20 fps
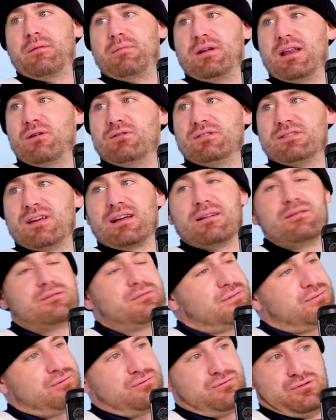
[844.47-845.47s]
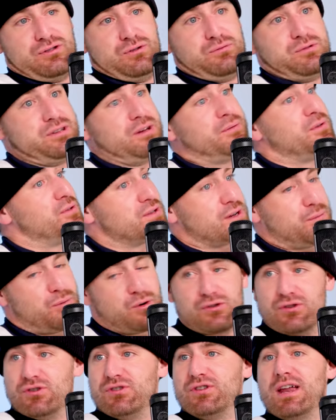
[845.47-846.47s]
I mean, I was like, there were some of those
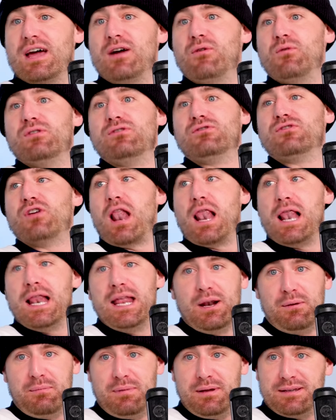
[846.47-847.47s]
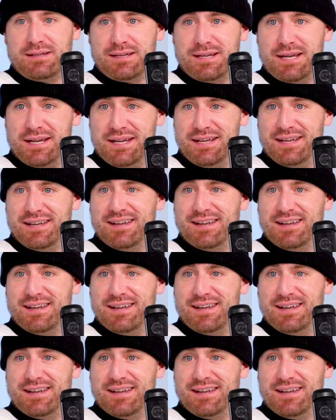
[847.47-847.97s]
commercials that I was a little bit